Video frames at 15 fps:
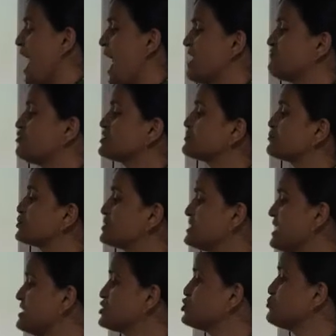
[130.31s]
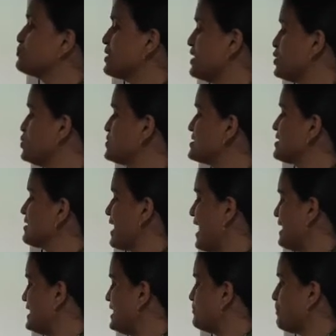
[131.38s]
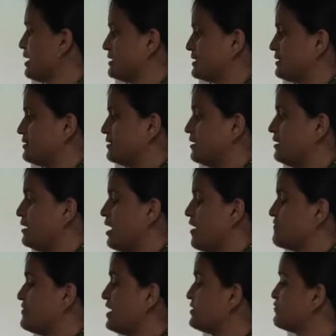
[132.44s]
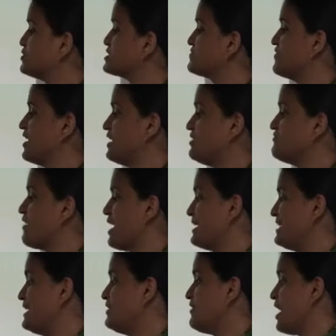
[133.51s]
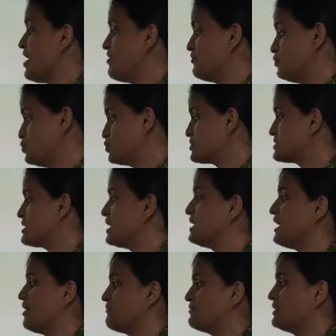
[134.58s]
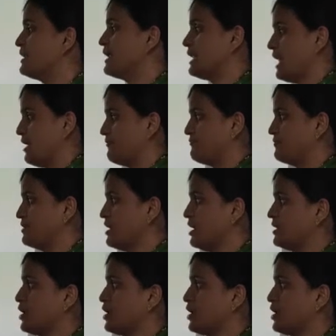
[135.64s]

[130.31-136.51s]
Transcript: and was processed to produce a writing material that was very widely used in everyday life.